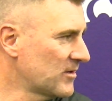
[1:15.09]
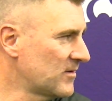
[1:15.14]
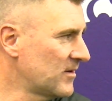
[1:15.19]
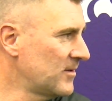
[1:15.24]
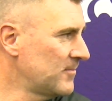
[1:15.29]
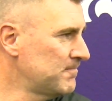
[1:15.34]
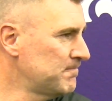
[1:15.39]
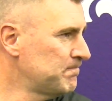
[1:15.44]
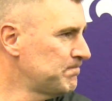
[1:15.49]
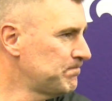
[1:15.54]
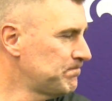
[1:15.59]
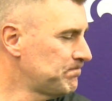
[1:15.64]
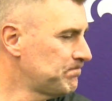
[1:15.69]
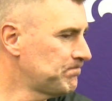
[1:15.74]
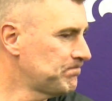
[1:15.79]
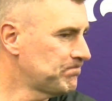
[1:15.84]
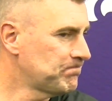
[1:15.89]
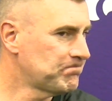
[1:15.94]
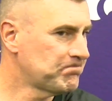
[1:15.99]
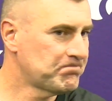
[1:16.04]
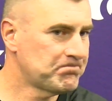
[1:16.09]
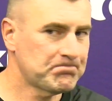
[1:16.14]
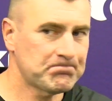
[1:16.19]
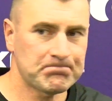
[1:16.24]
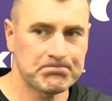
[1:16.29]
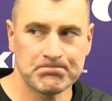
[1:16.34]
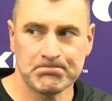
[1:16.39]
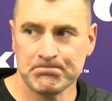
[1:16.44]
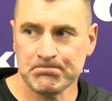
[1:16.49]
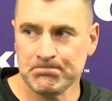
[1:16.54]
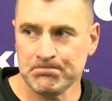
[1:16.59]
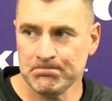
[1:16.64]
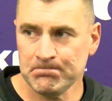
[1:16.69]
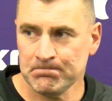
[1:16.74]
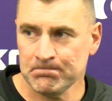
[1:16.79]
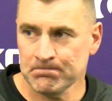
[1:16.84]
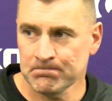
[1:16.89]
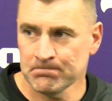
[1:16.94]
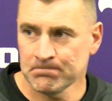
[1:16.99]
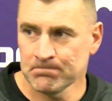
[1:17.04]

team. What do you see from the Brooks?